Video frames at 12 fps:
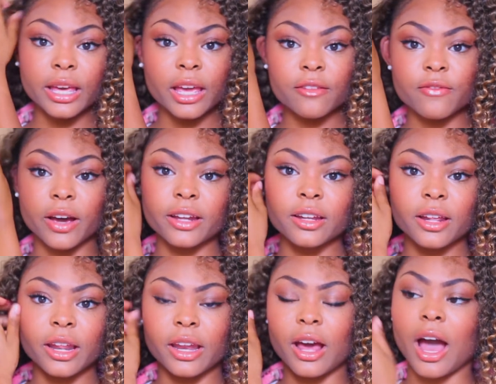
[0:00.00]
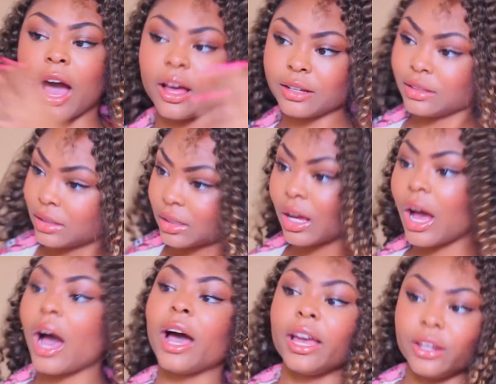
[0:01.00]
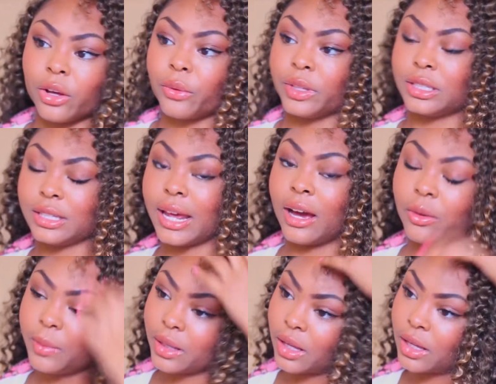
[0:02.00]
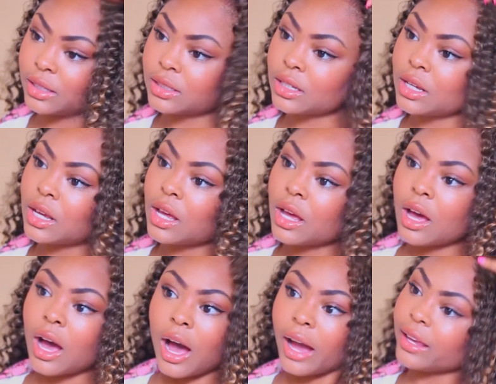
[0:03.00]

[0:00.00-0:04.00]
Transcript: can't find it, and I know this now because I